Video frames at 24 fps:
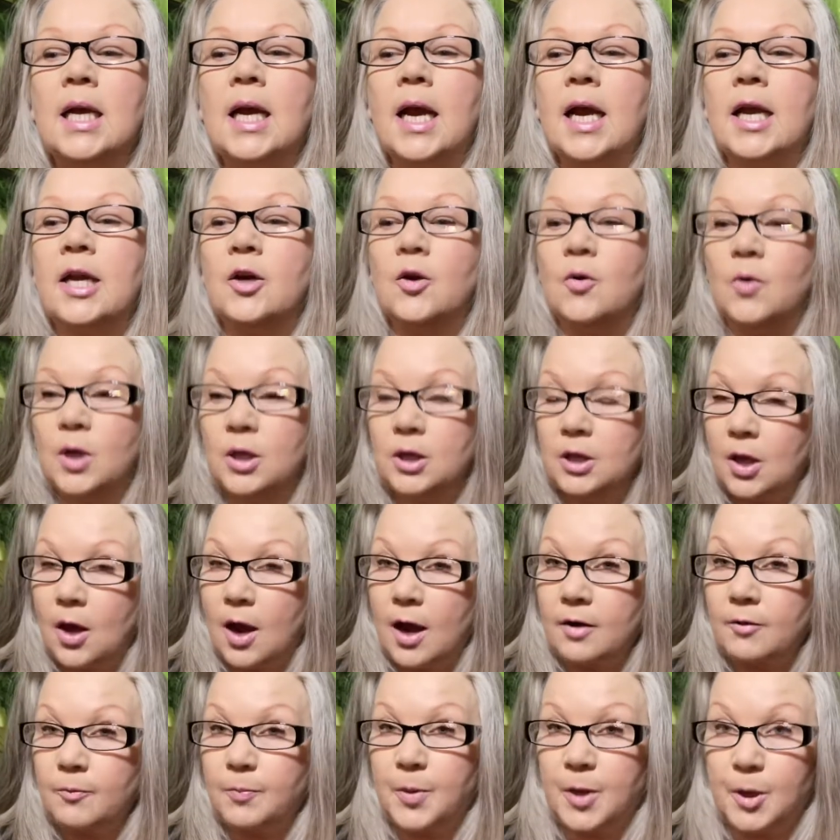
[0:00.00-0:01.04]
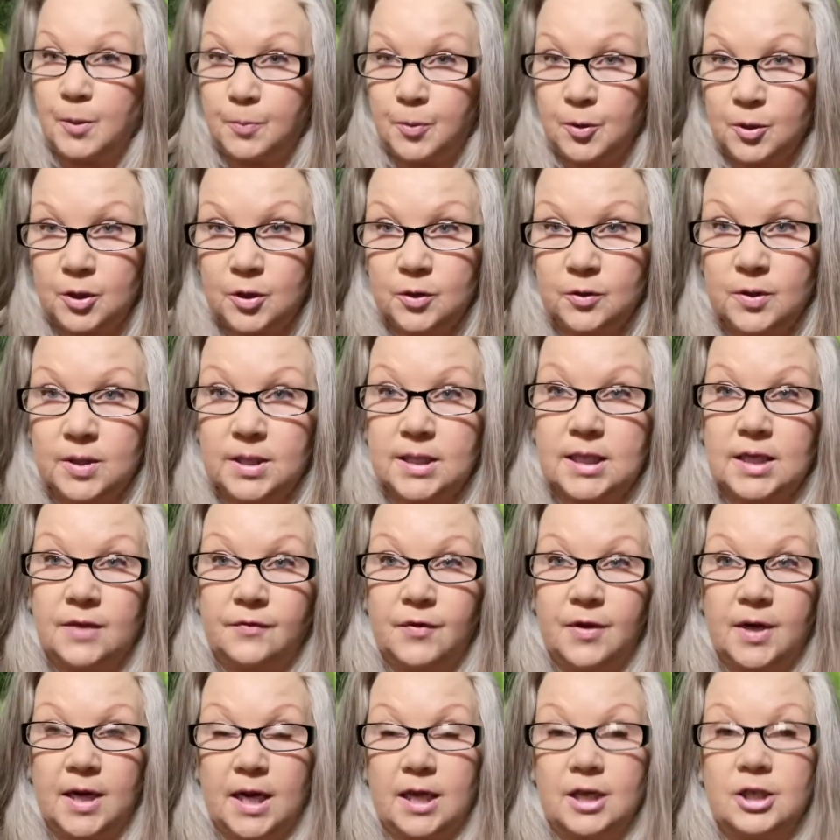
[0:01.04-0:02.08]
I know a lot of people use
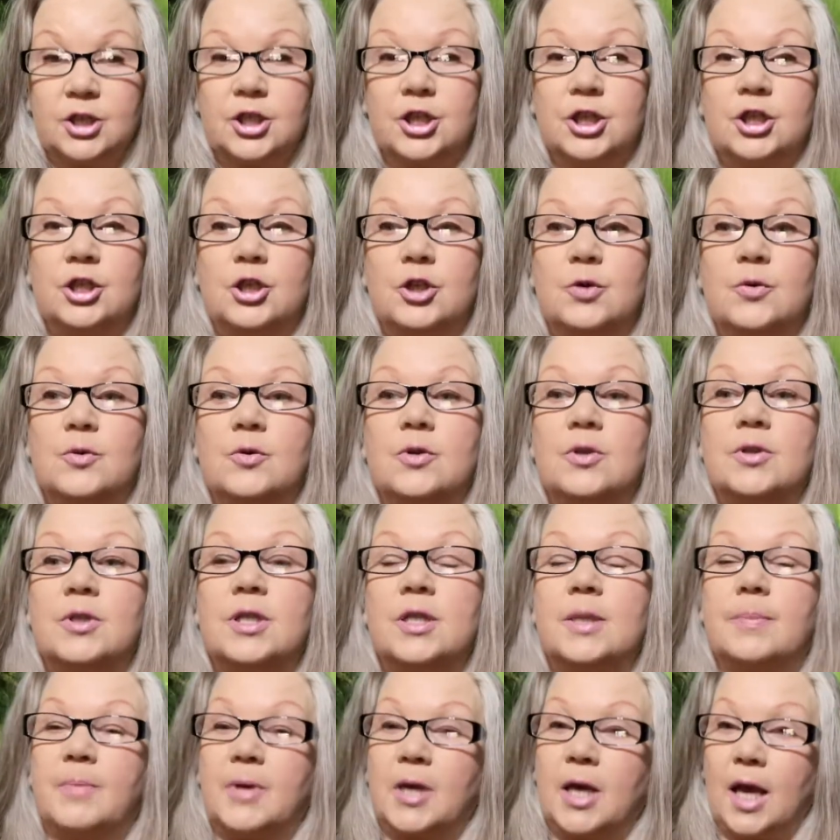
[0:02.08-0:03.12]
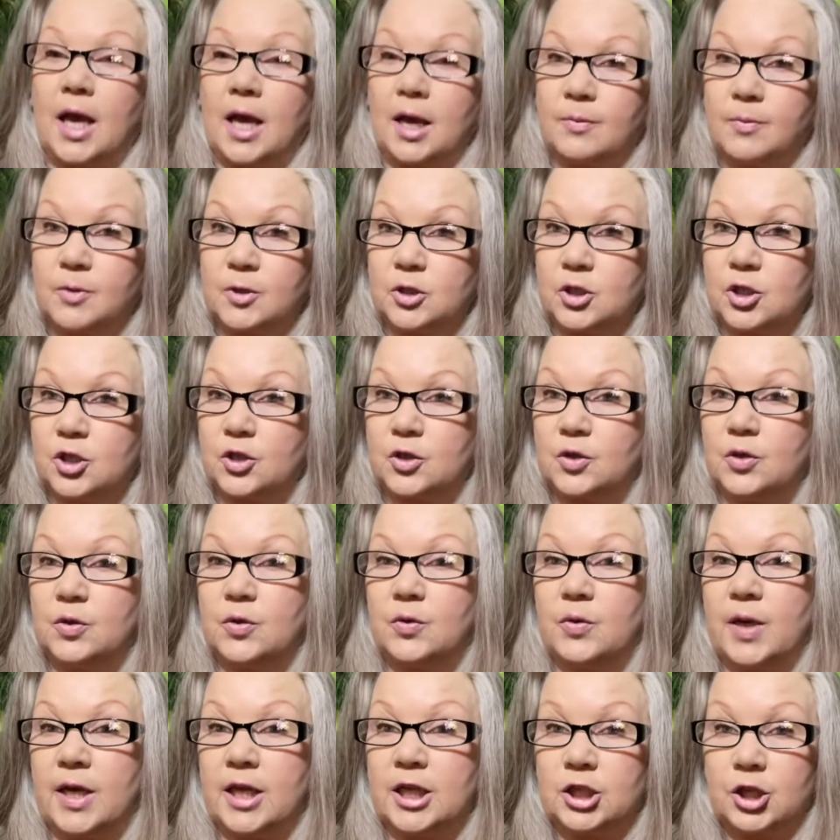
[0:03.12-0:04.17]
divination tools to be able
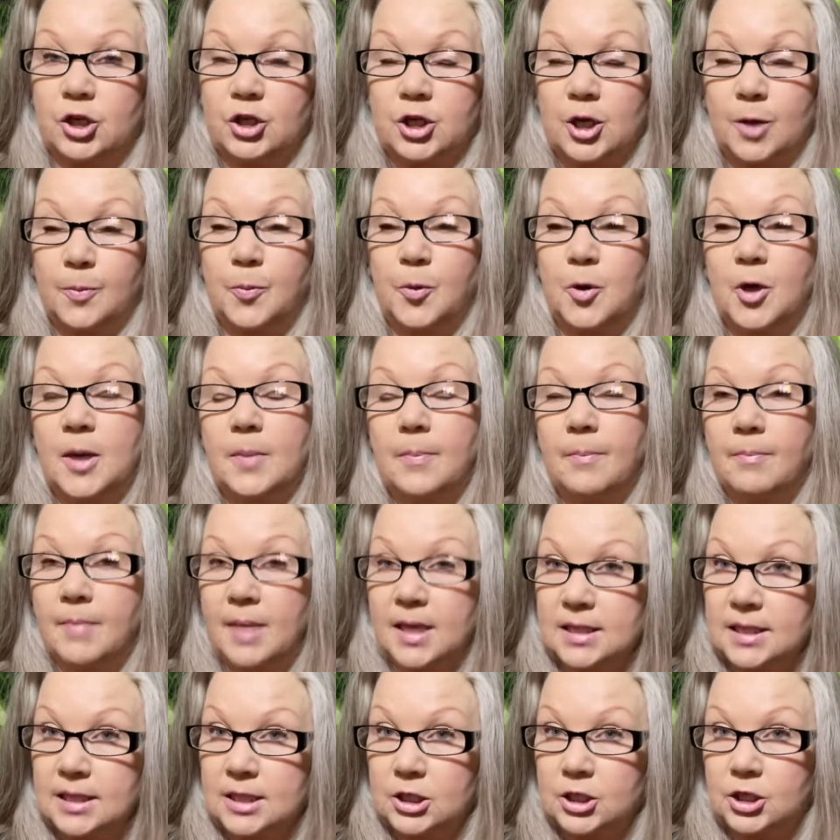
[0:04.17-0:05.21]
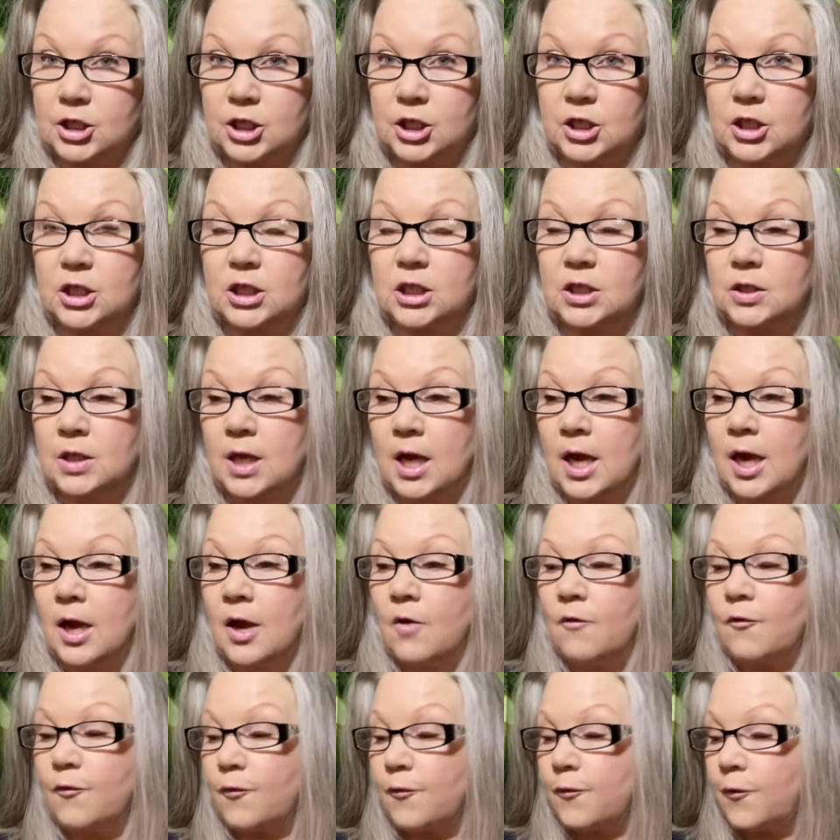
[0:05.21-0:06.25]
to interpret messages
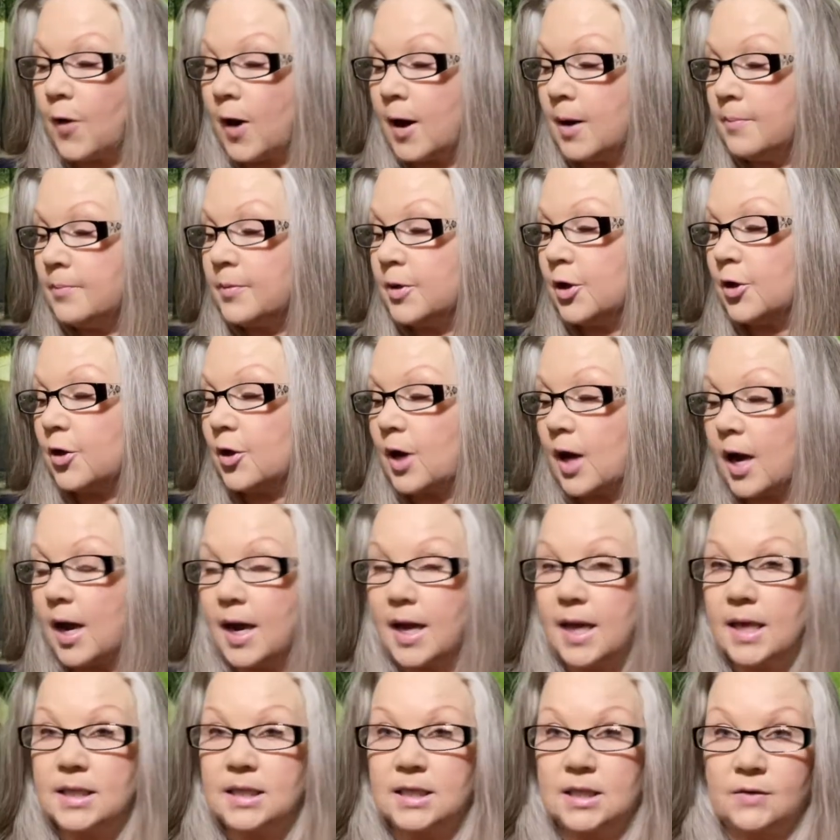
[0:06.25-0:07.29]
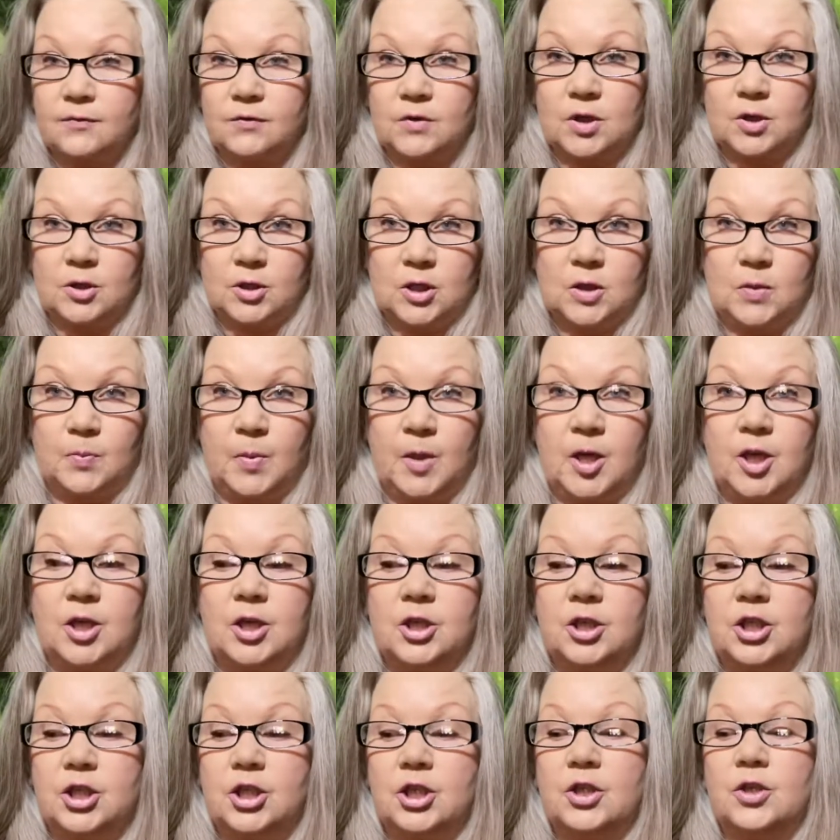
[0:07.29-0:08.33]
from your guides if they're
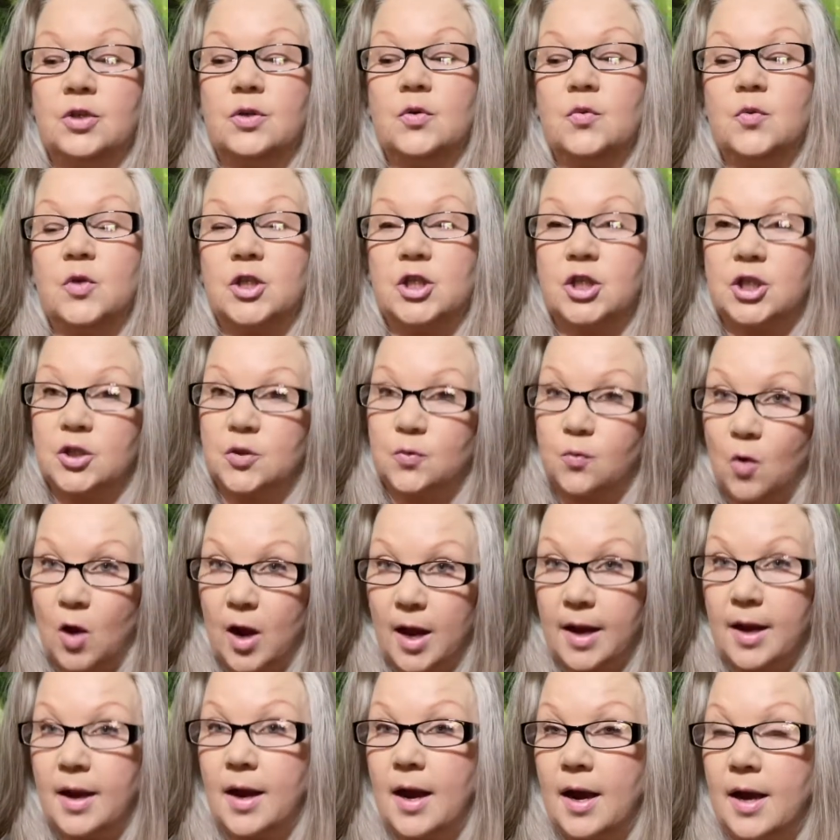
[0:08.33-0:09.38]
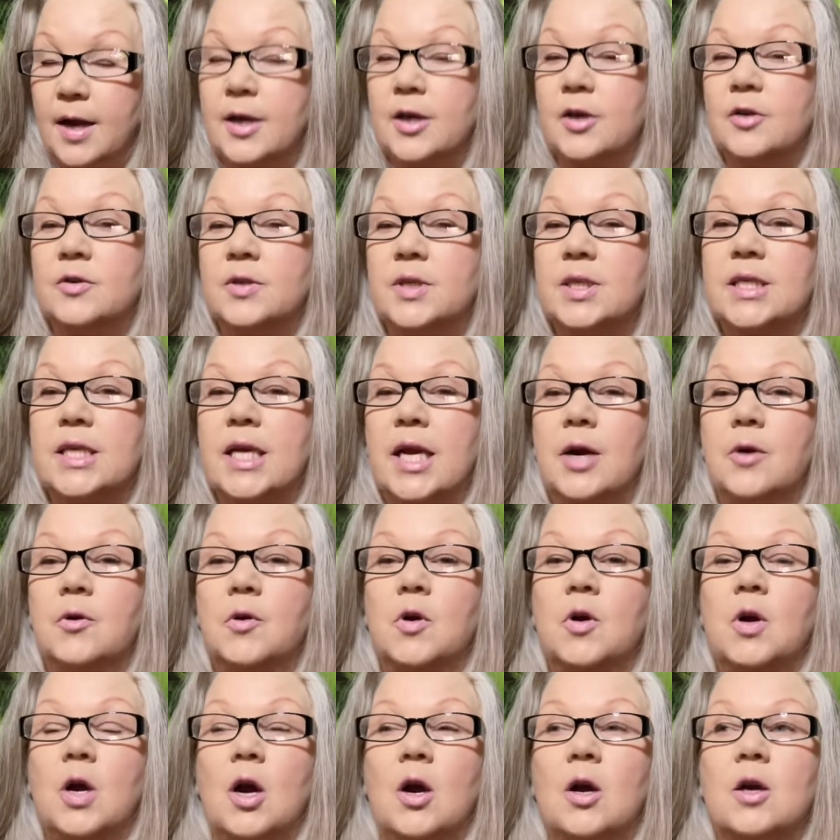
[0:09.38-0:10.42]
speaking to you, which is why I use
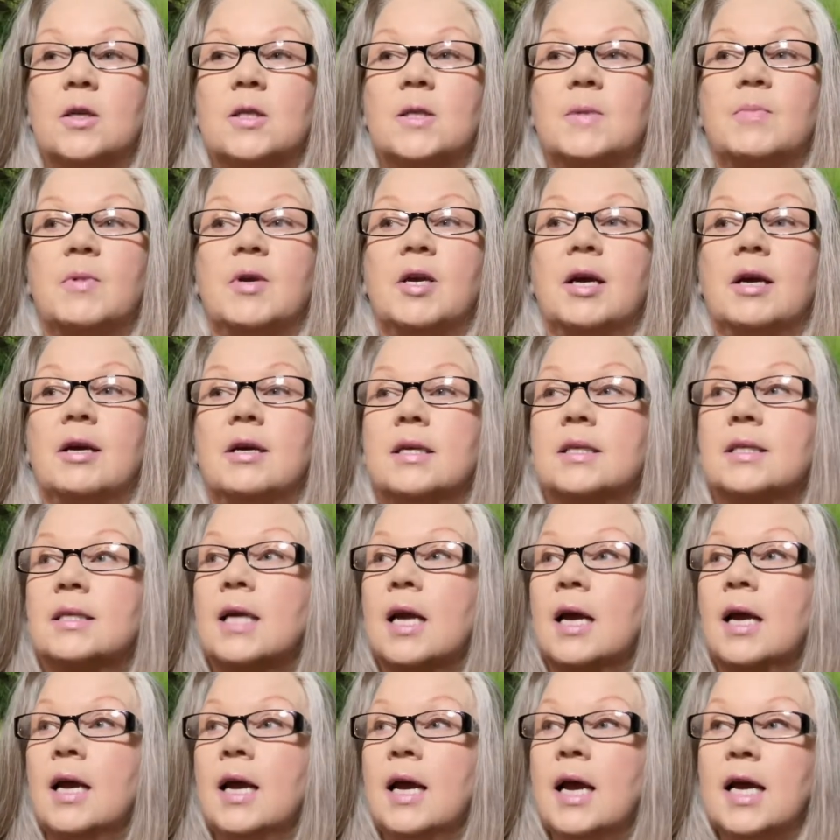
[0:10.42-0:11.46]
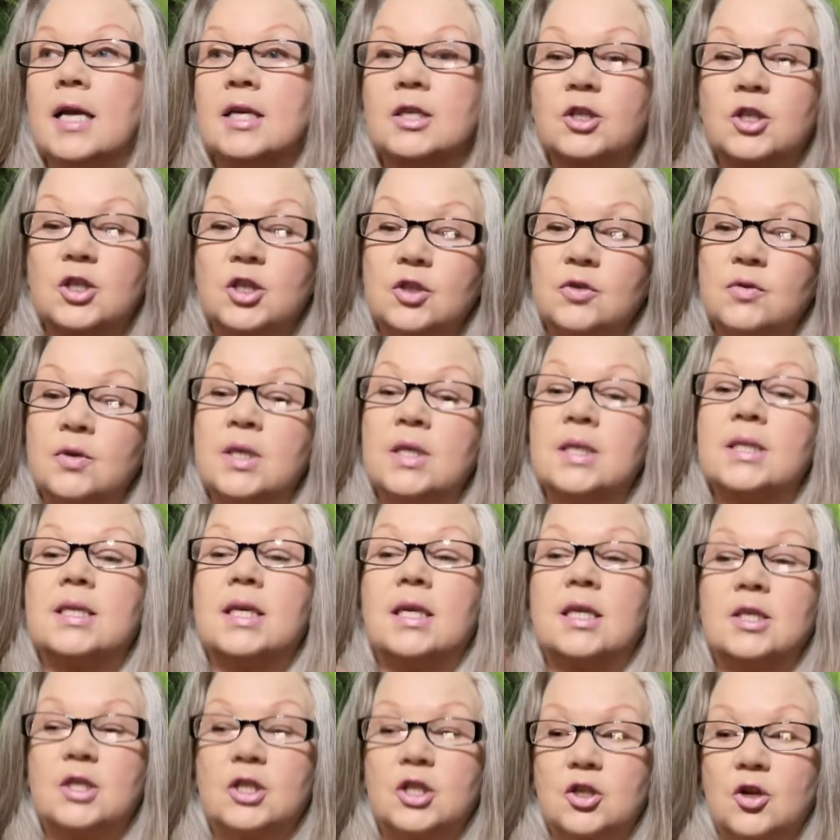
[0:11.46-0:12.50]
tarot cards, because as soon as
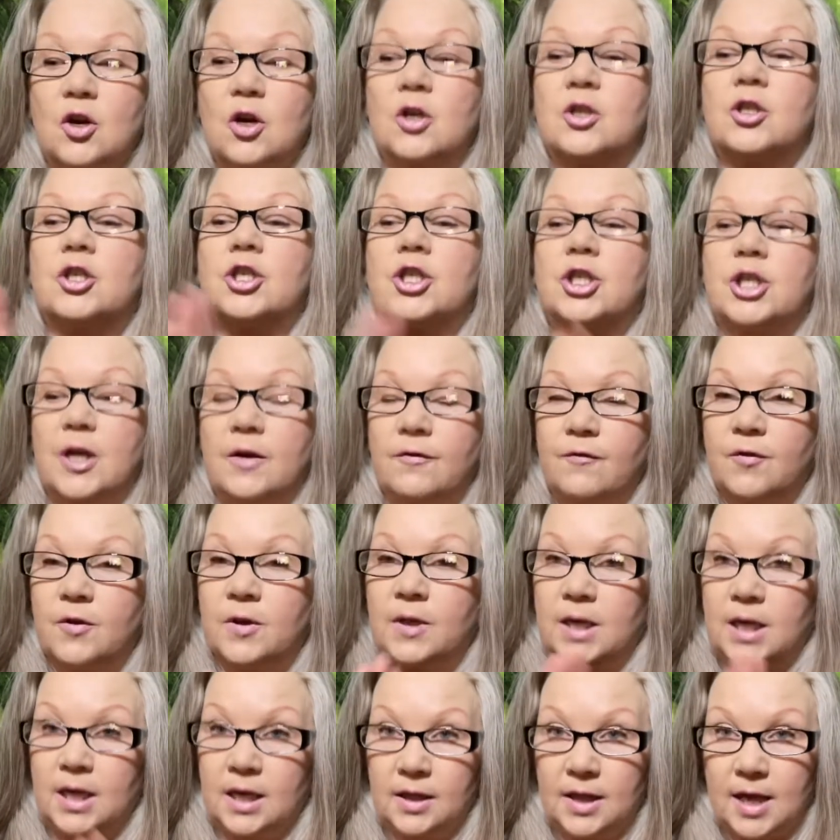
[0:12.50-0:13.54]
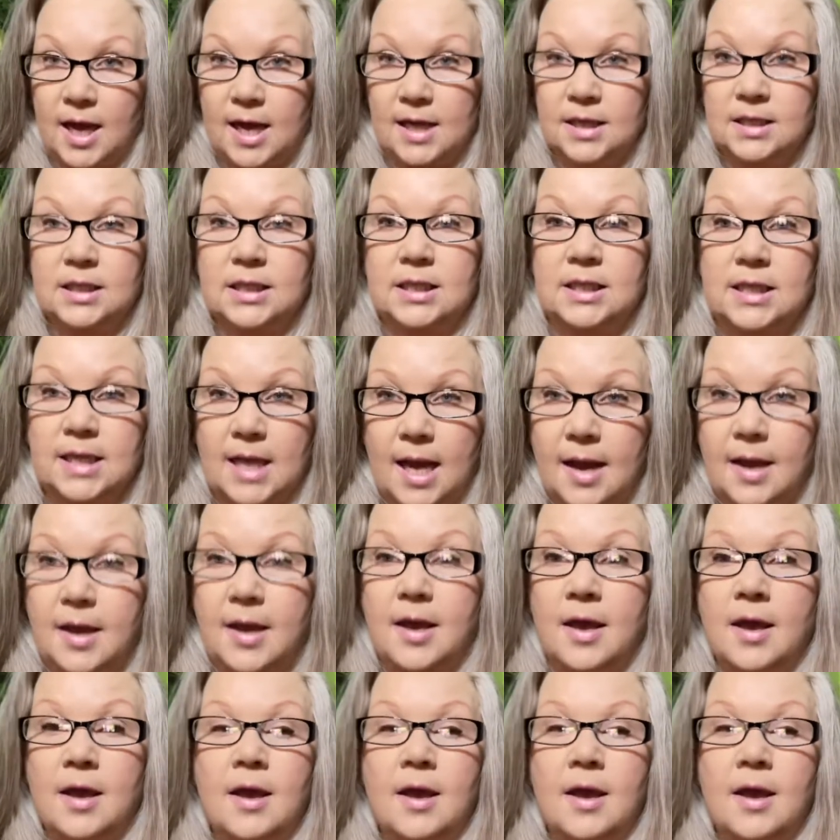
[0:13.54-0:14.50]
I start shuffling that deck,